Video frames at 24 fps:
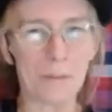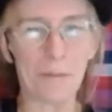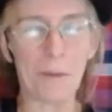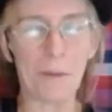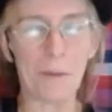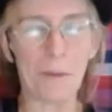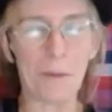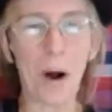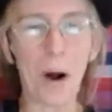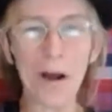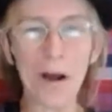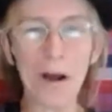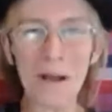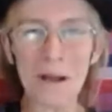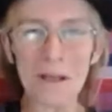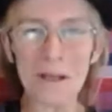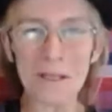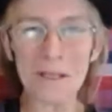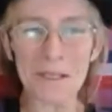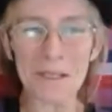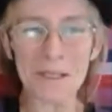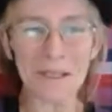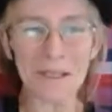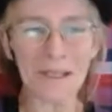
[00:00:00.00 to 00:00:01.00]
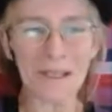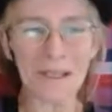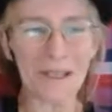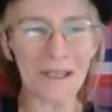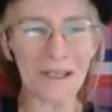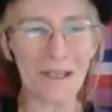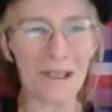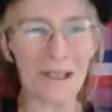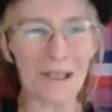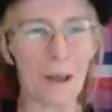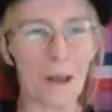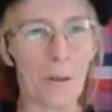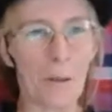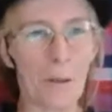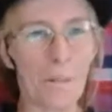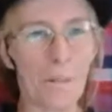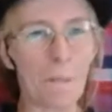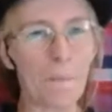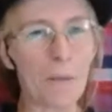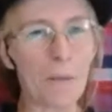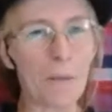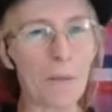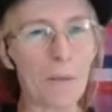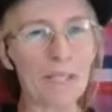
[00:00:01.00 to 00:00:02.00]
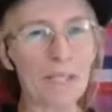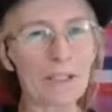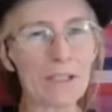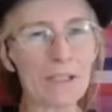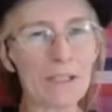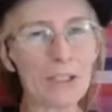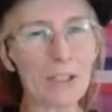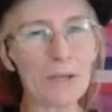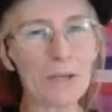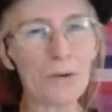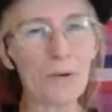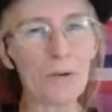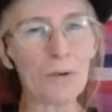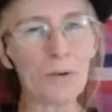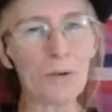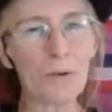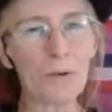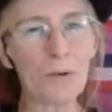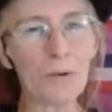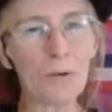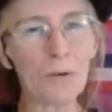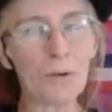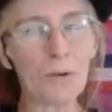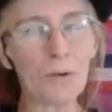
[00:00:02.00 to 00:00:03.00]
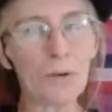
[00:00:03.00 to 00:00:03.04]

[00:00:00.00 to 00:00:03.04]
pause, but do you